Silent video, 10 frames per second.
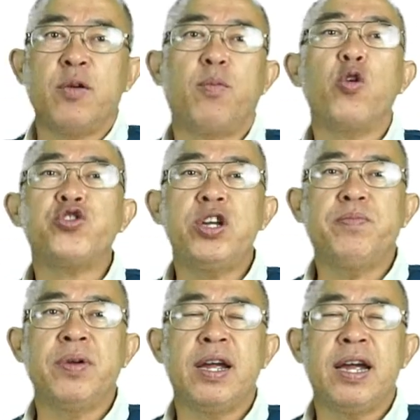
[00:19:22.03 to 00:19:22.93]
pole shift
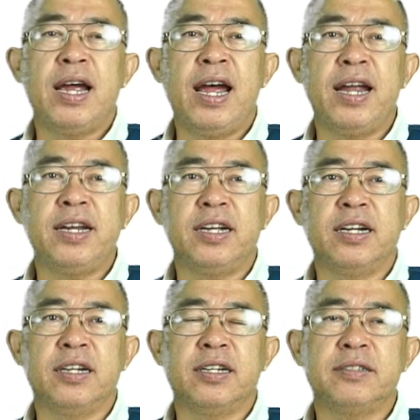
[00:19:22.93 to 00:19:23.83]
and
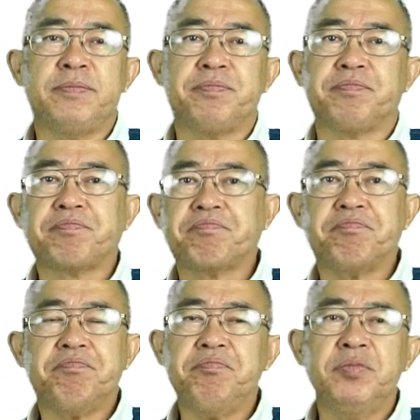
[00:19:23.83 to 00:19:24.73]
uh,
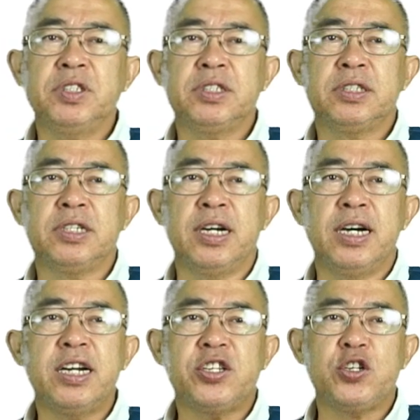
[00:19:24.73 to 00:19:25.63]
the
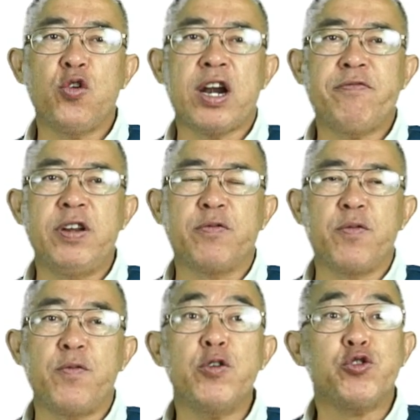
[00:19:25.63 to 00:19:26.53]
earth geographic
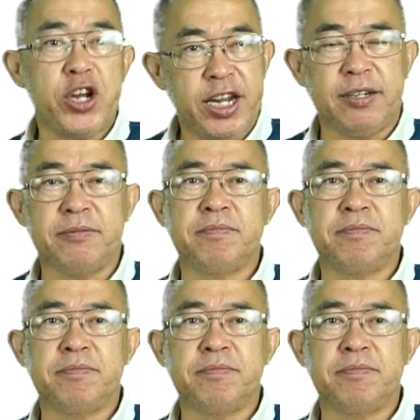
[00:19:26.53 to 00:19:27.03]
will change